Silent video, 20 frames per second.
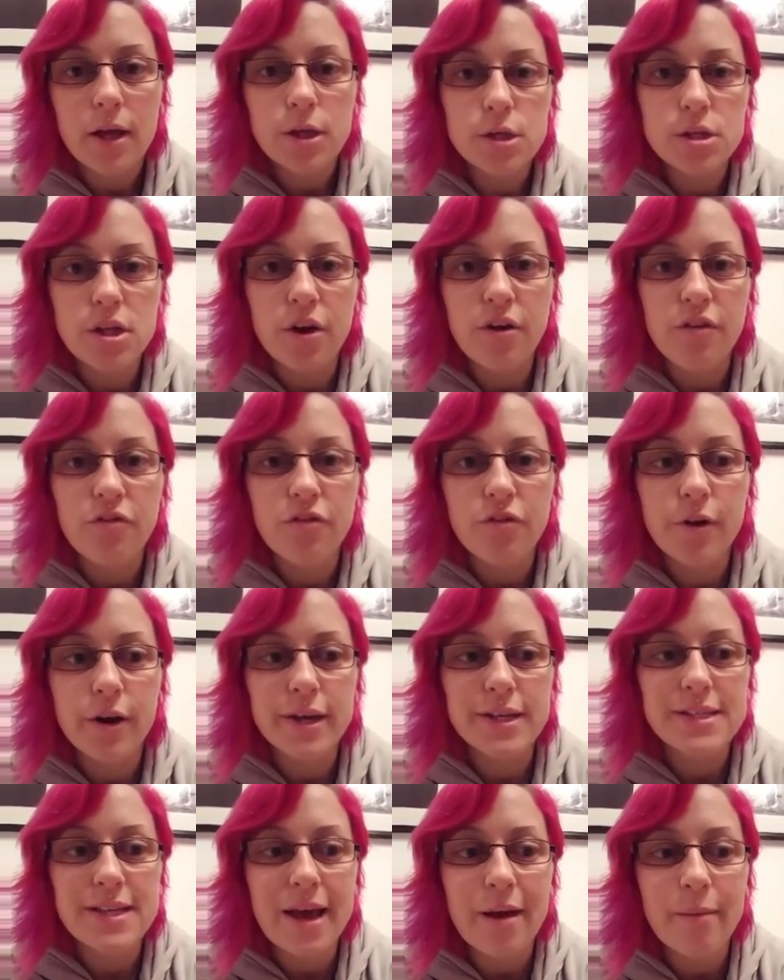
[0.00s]
So, for
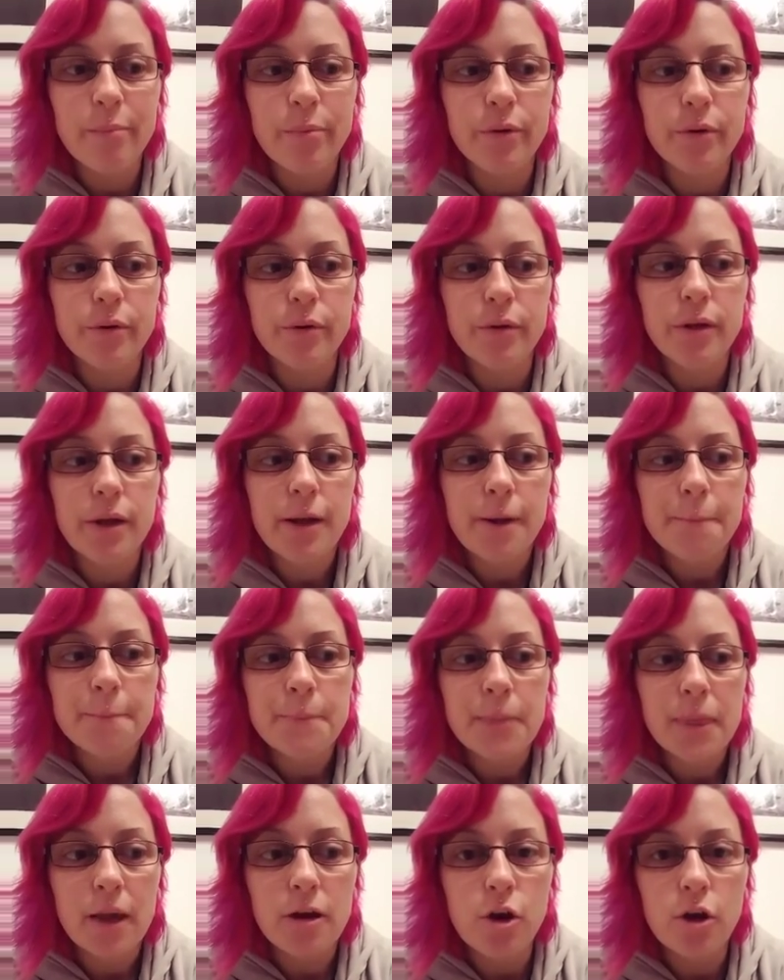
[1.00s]
example,
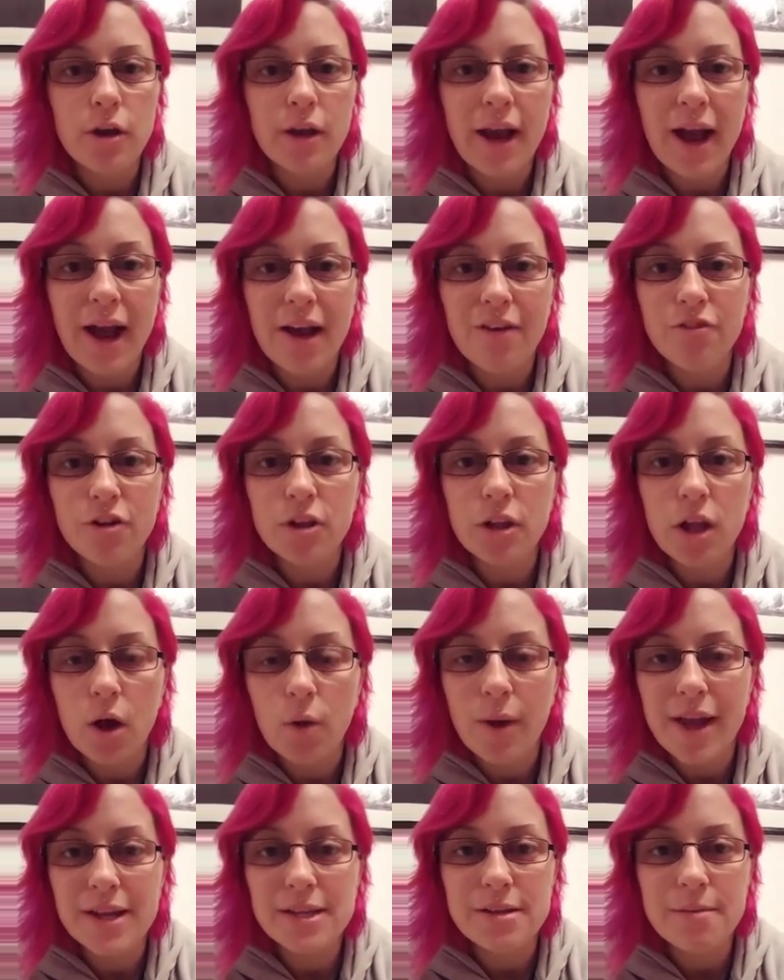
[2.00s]
you could have a
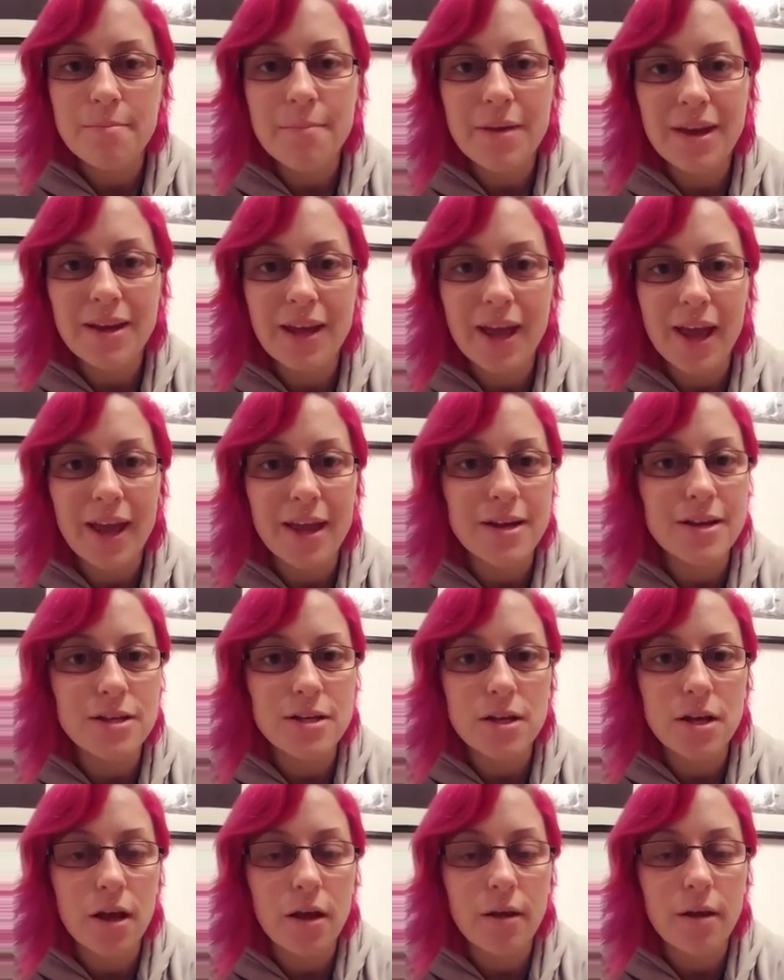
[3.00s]
low end, a mid
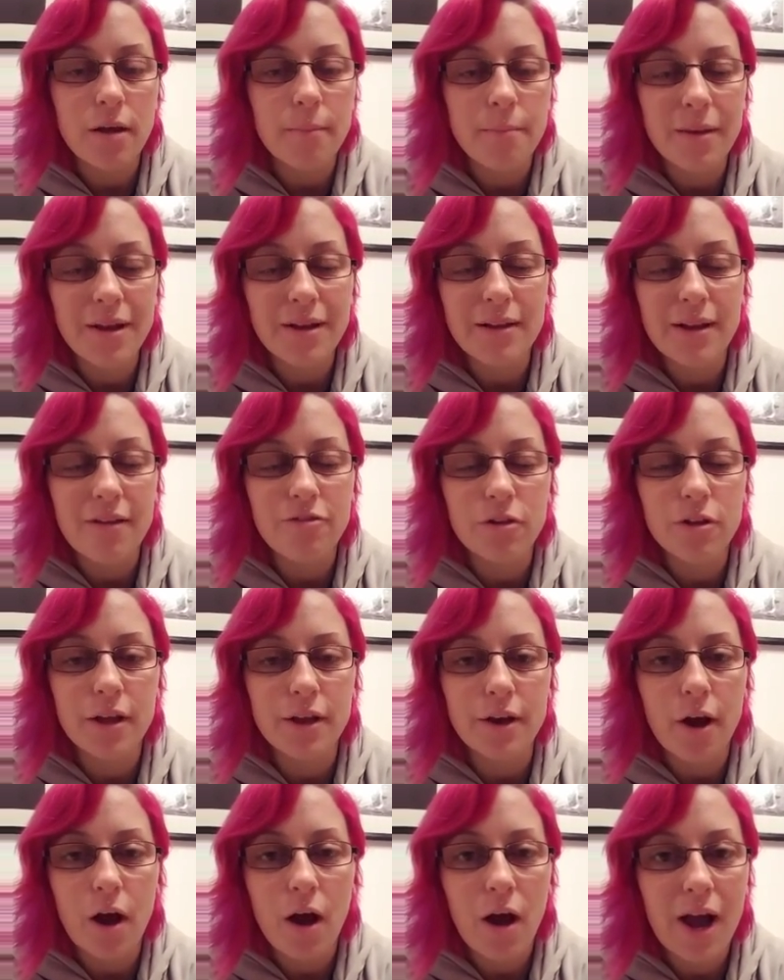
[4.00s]
end, a mid level,
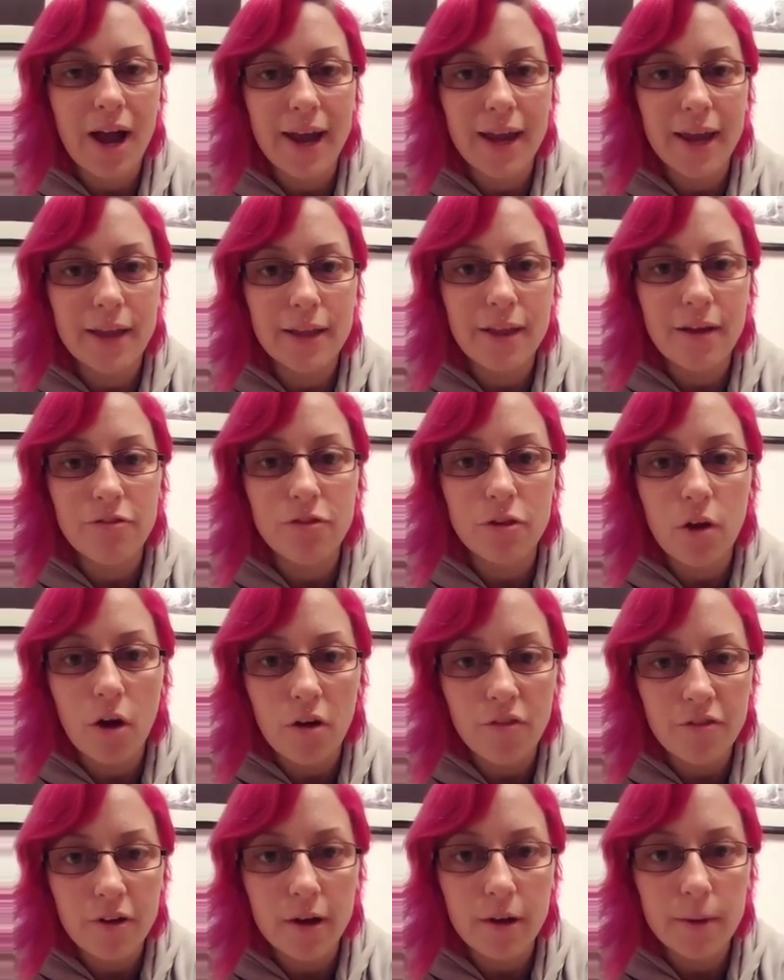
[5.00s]
and a high level
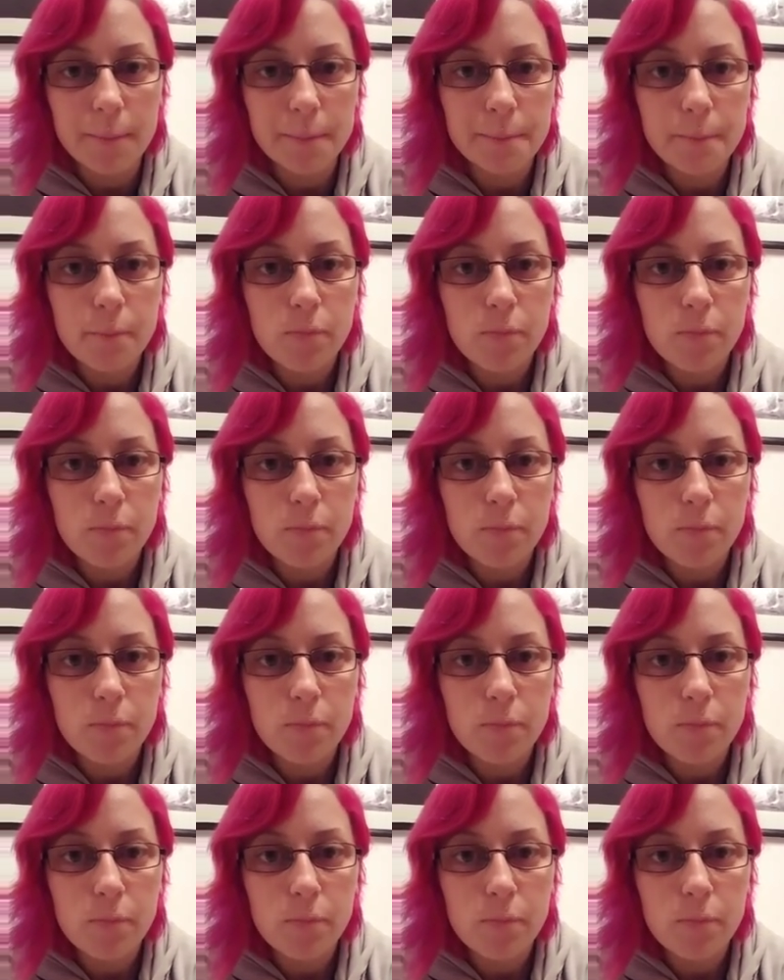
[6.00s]
offer,